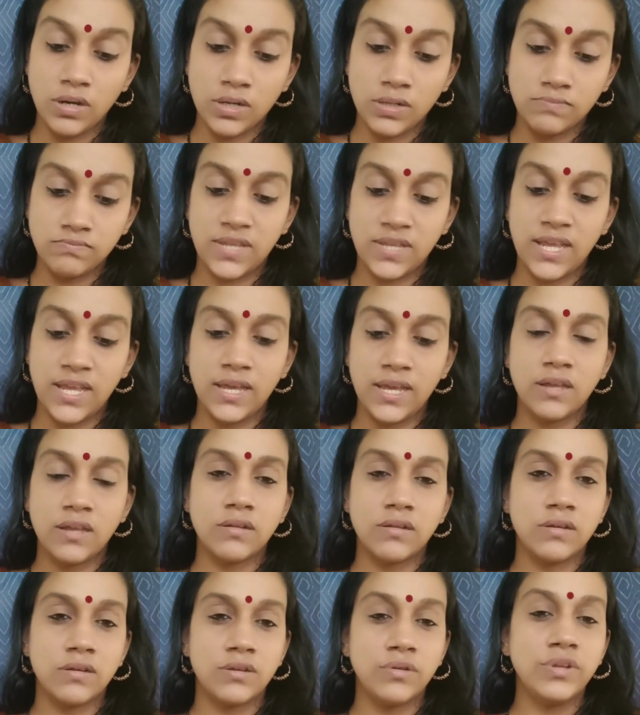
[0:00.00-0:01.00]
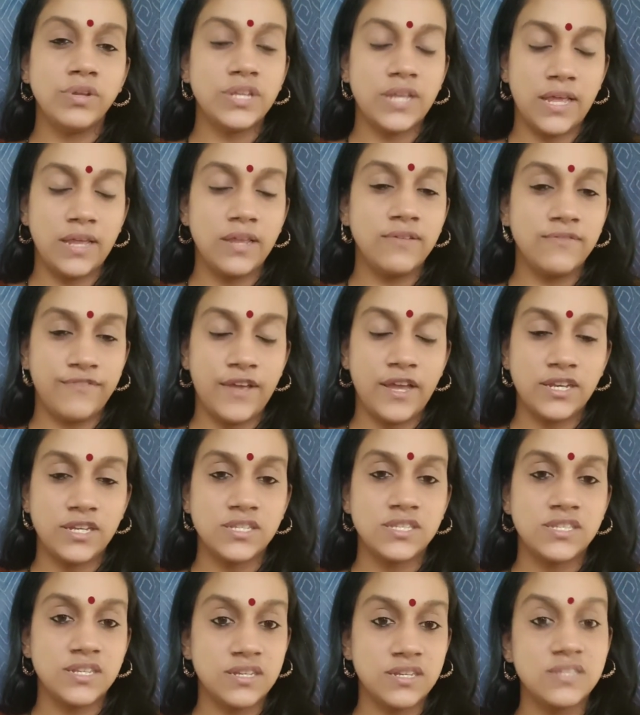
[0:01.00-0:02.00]
there, in fact,
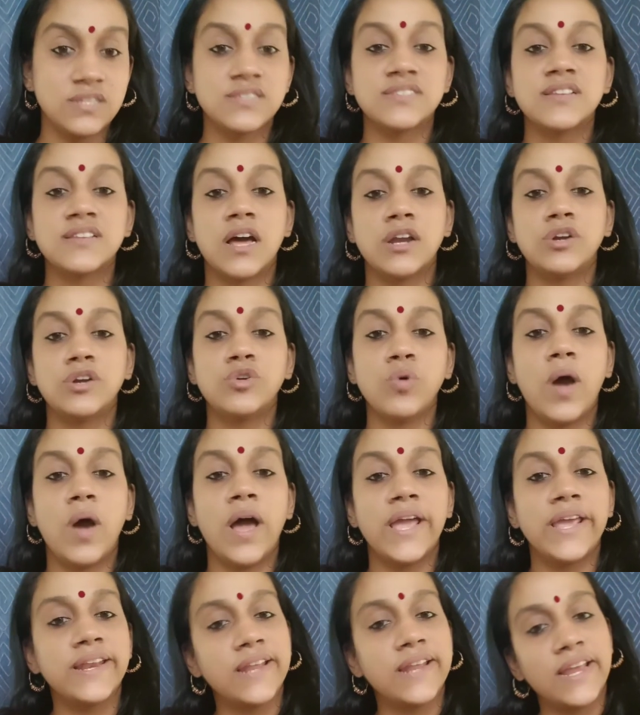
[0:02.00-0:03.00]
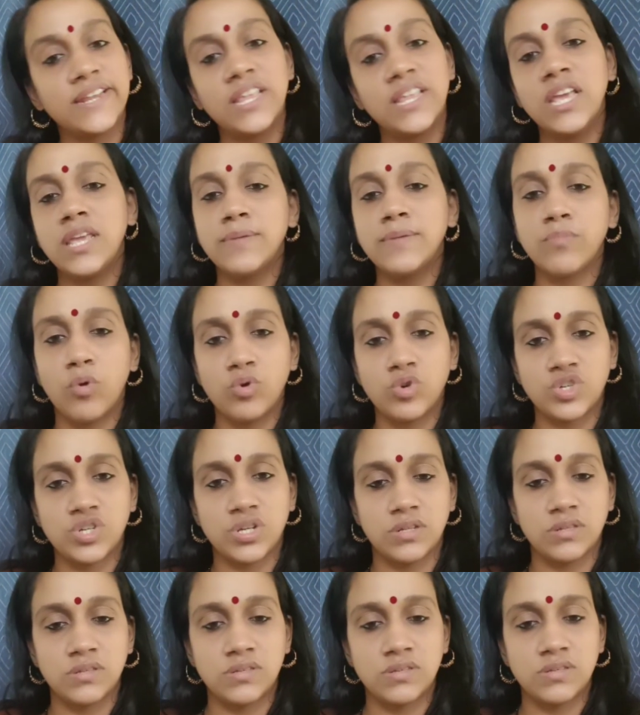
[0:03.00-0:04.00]
it is done to highlight the
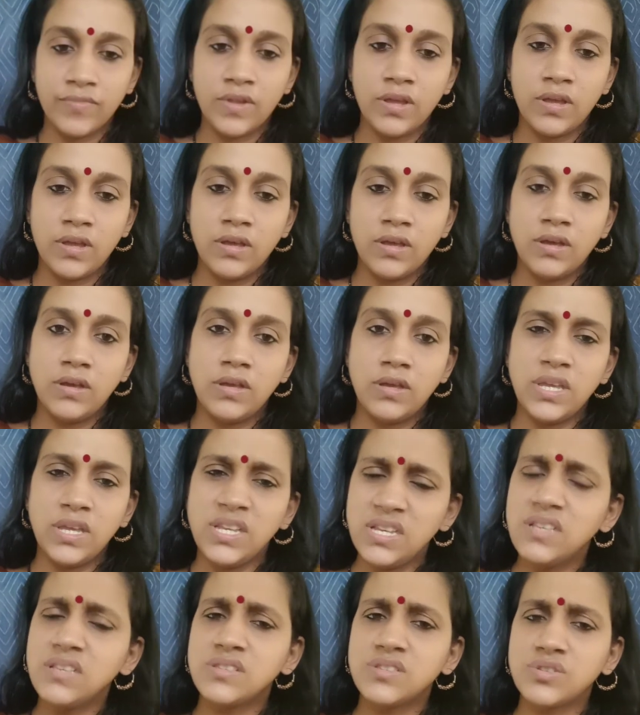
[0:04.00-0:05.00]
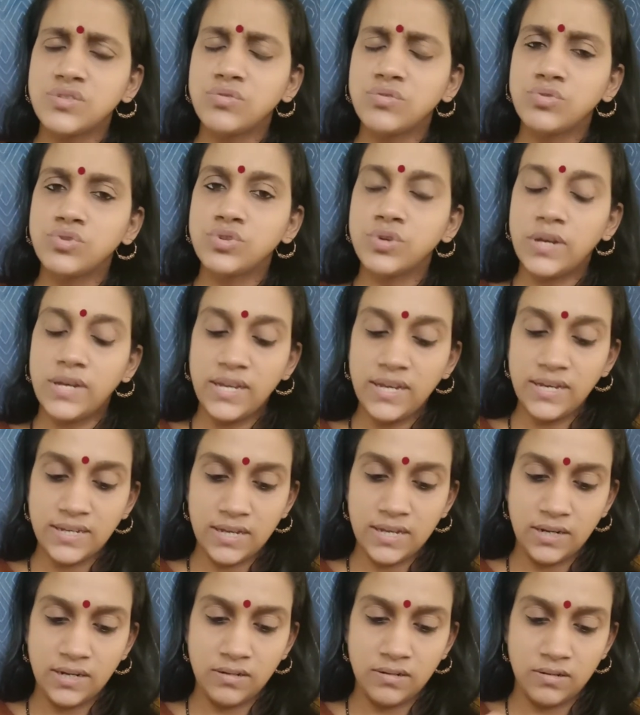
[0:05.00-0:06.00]
emotions. It is usually
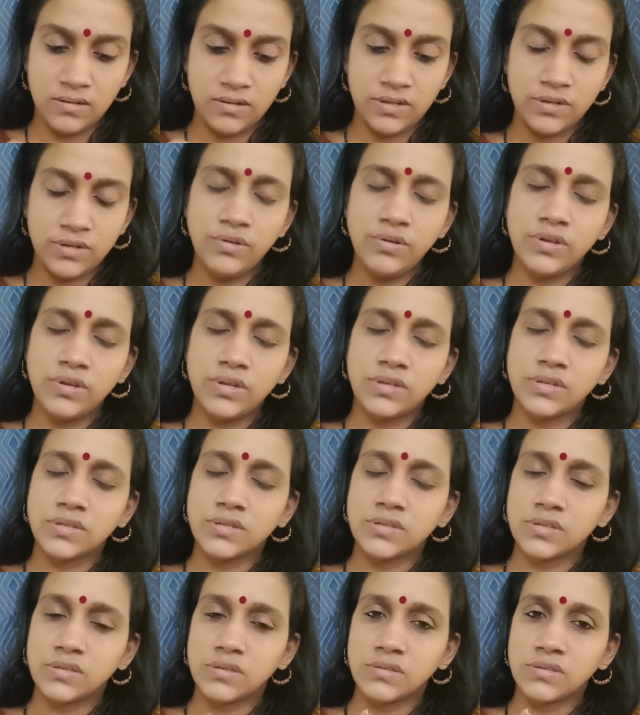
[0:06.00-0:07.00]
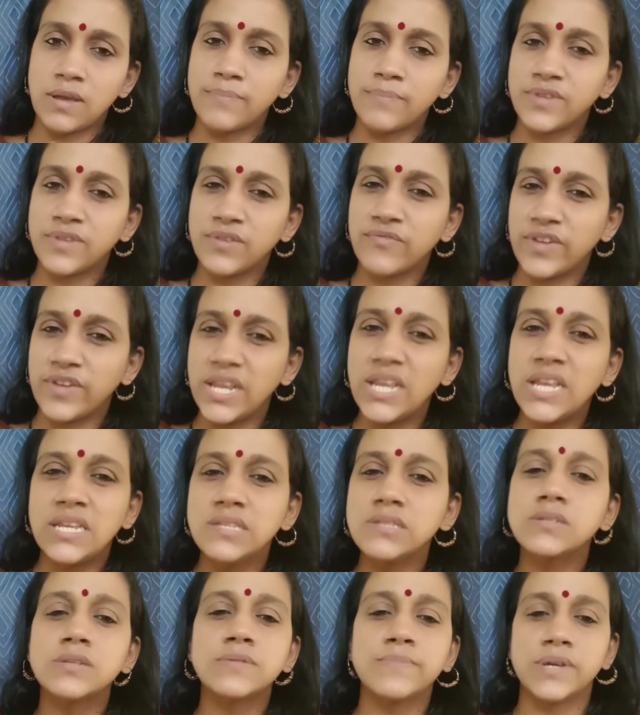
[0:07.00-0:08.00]
done, it is something very
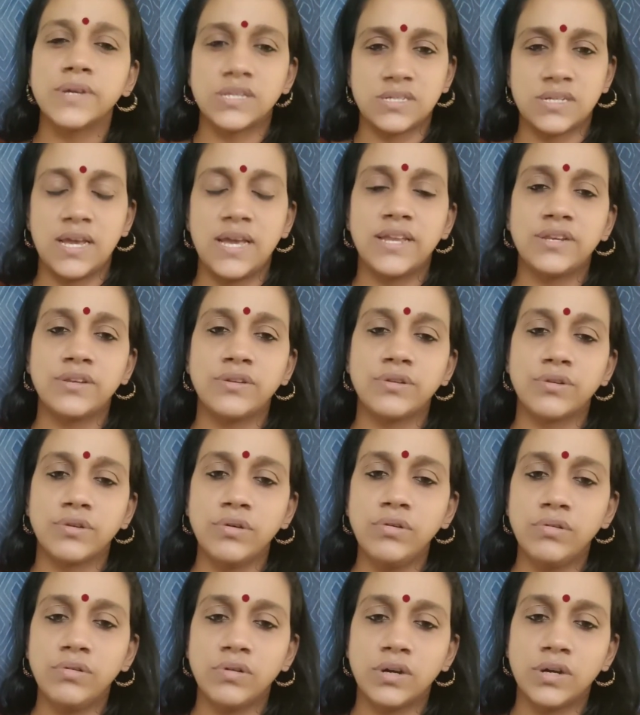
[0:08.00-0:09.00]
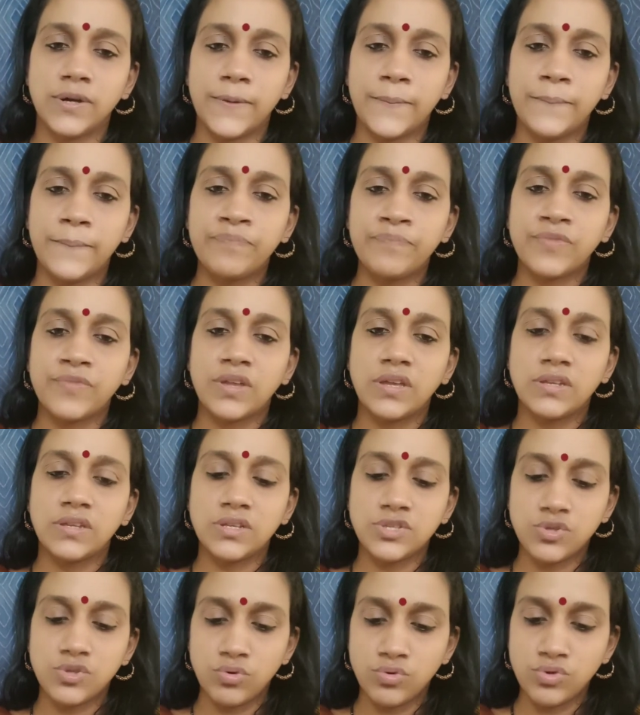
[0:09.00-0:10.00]
intimate, and it
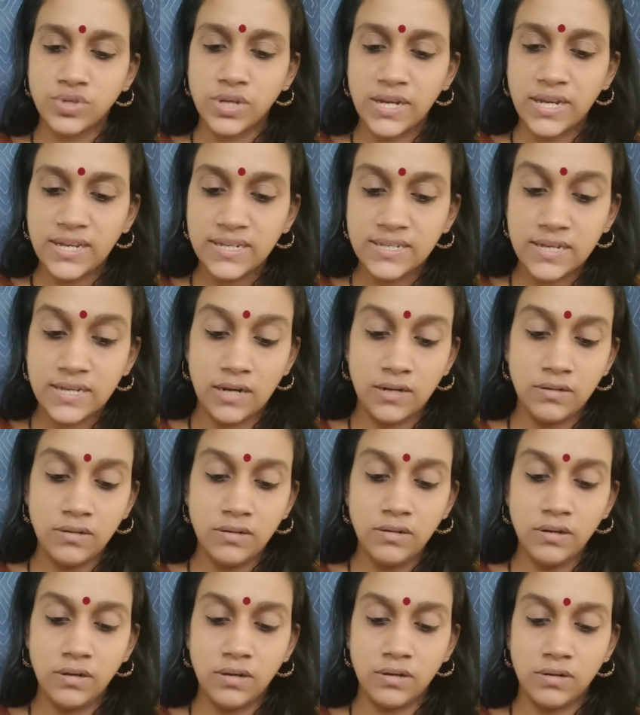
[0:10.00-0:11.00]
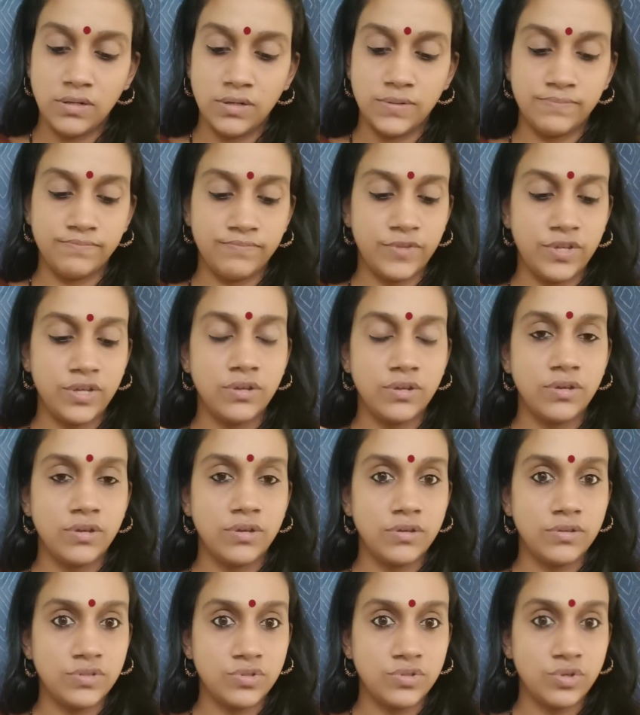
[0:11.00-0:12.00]
is usually done
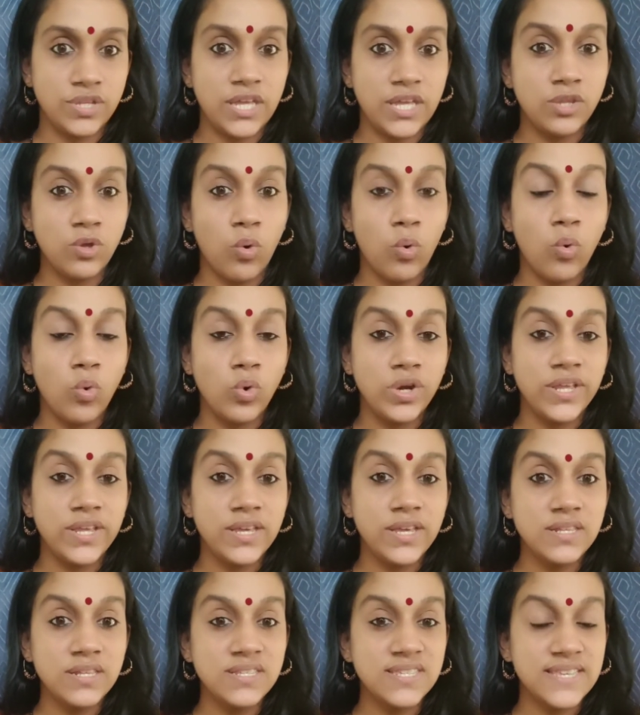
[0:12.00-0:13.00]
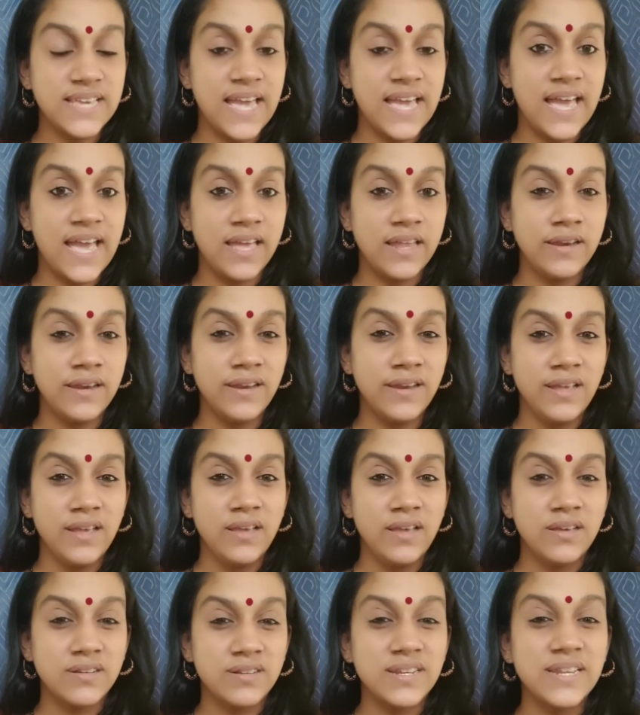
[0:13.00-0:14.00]
so that the audience can
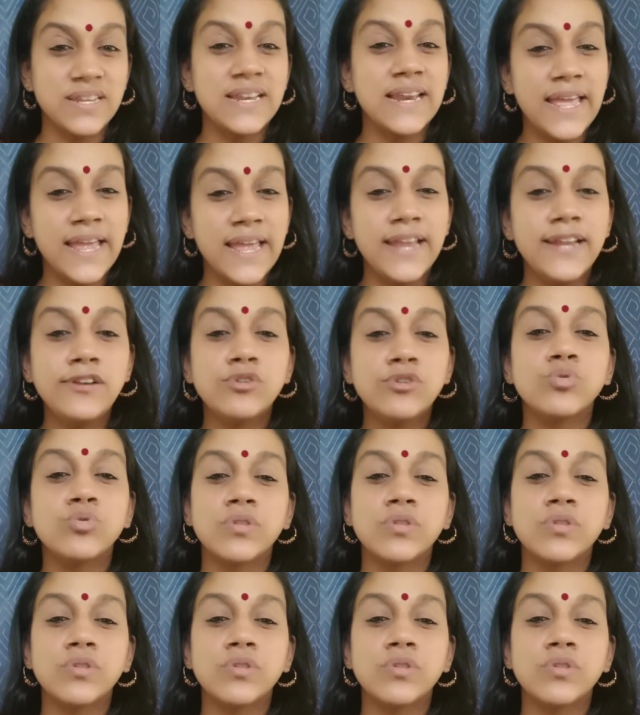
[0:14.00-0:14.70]
relate to the